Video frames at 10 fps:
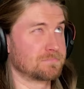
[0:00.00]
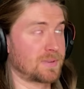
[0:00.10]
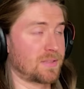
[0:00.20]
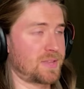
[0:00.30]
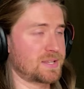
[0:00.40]

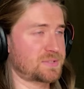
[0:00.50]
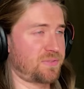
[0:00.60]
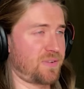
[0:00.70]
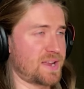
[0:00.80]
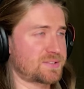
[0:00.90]
I think it's
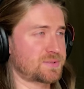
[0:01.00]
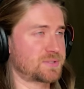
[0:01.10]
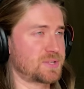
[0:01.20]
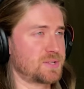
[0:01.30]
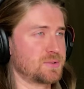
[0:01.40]
faster
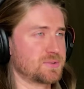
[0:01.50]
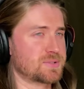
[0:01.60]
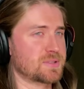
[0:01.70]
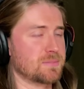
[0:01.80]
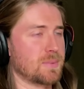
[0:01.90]
to use
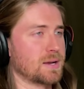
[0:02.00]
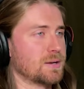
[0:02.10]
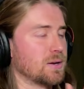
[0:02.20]
the mine.